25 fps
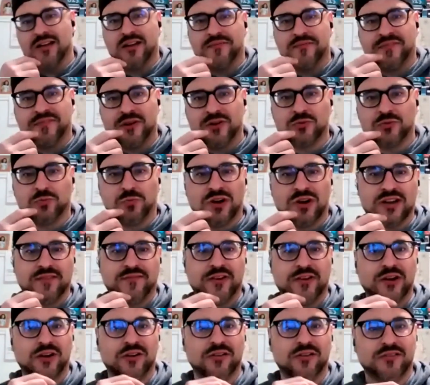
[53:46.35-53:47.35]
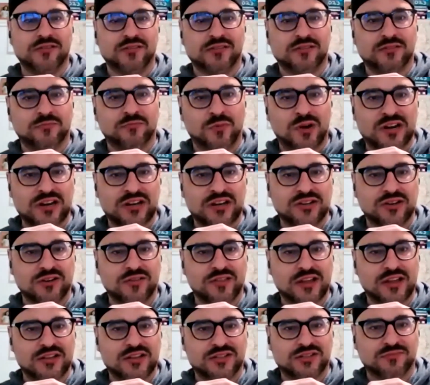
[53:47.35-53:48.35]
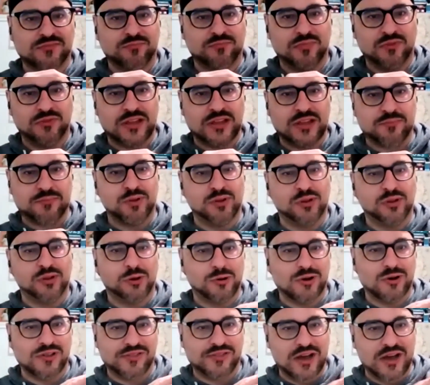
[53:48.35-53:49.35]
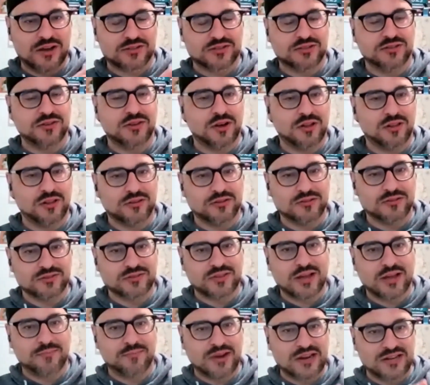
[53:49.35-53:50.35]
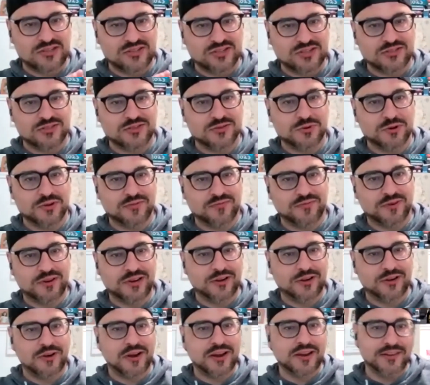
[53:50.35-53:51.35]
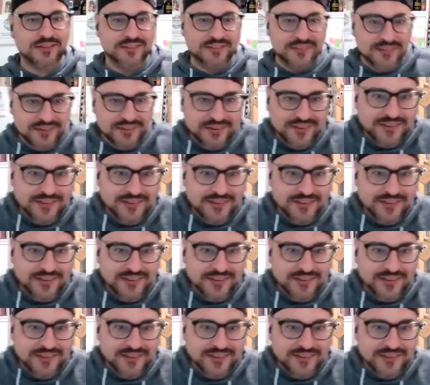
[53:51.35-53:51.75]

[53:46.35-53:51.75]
If then, there's one of here, one in here that's like below a thousand dollars, that might just do it for you, right?